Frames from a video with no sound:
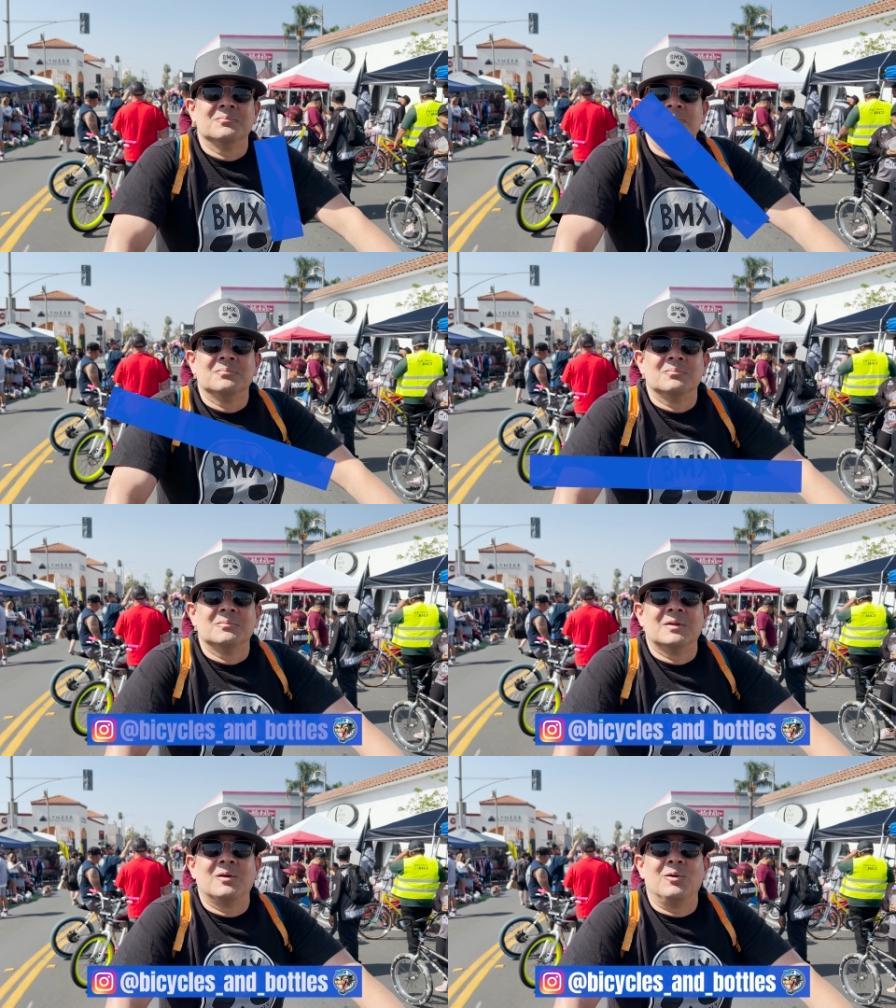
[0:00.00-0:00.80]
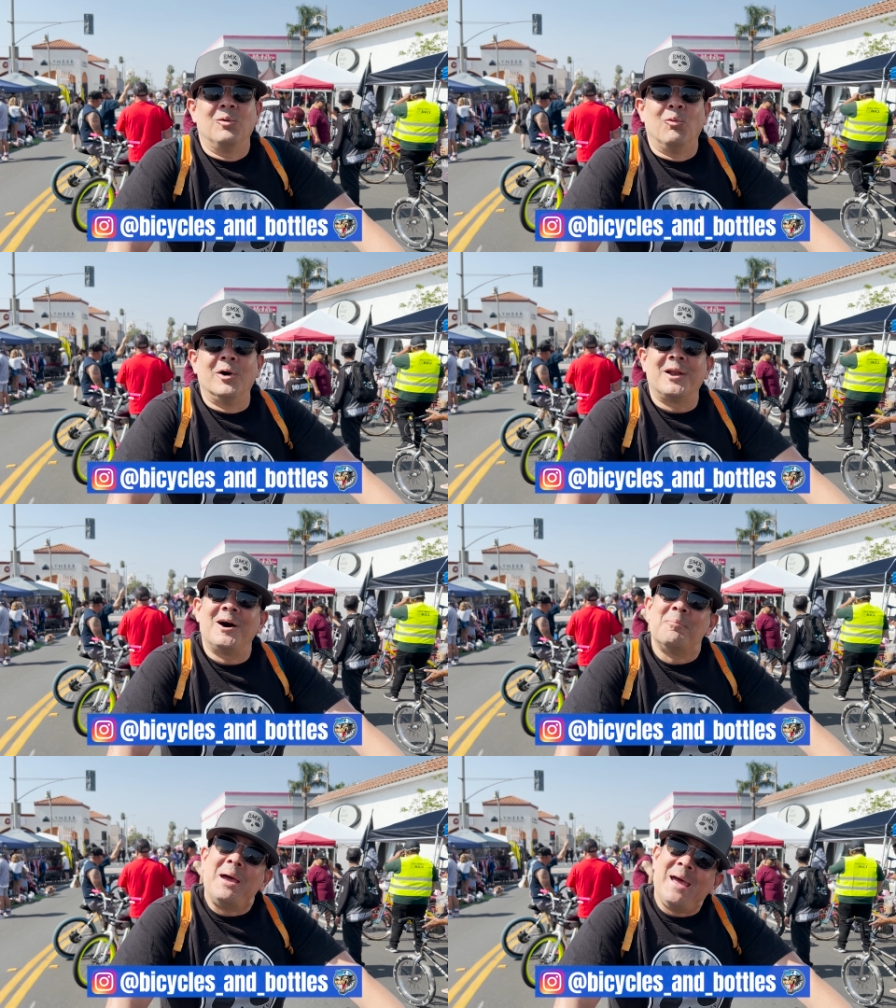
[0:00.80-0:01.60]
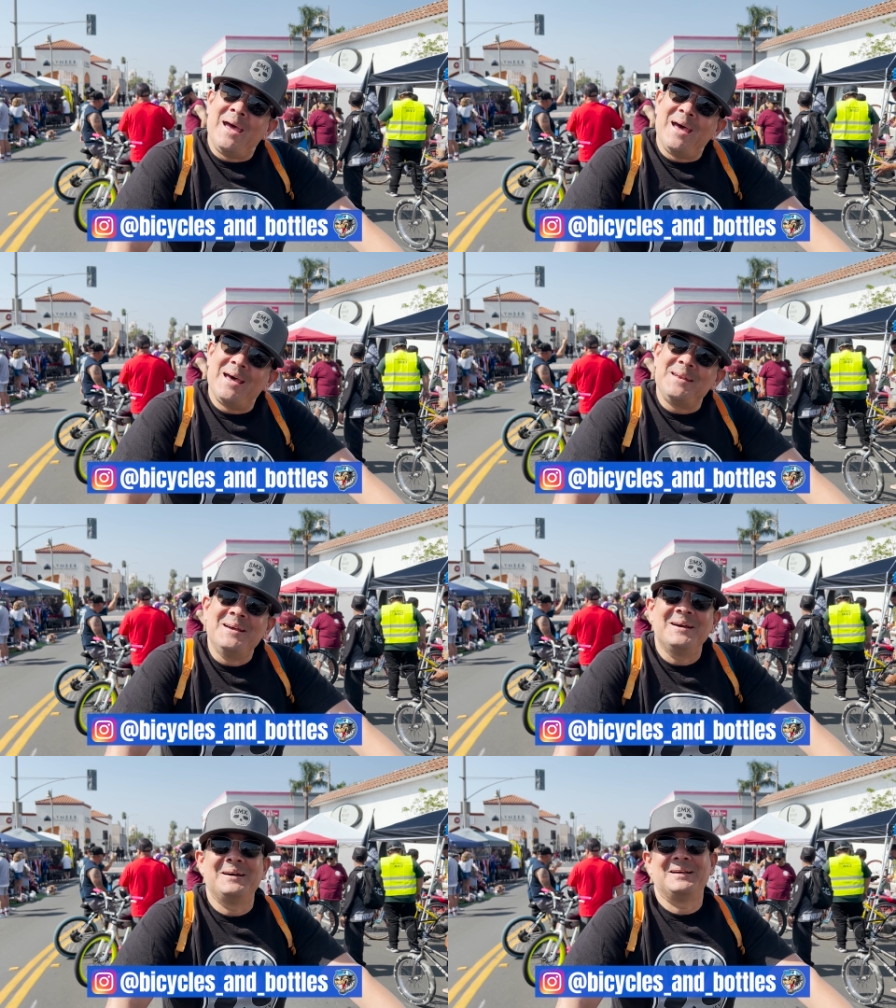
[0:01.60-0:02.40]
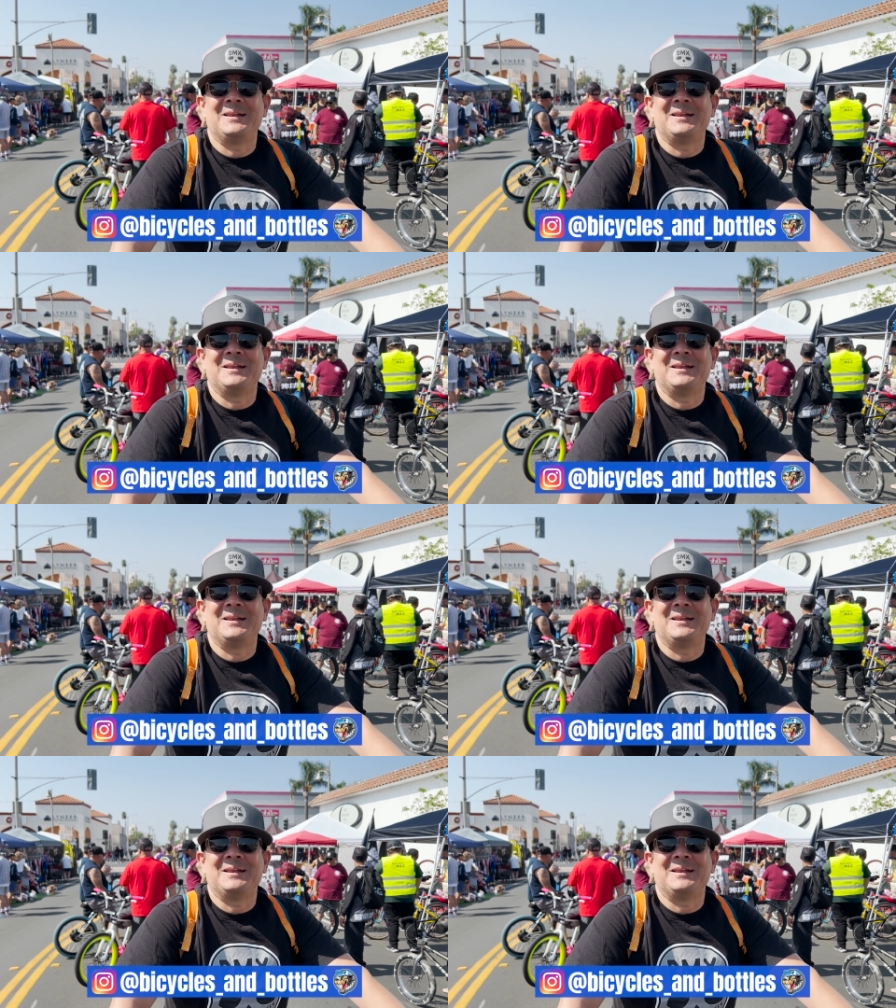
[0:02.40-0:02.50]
up, Gerardo? What up, Ed? Right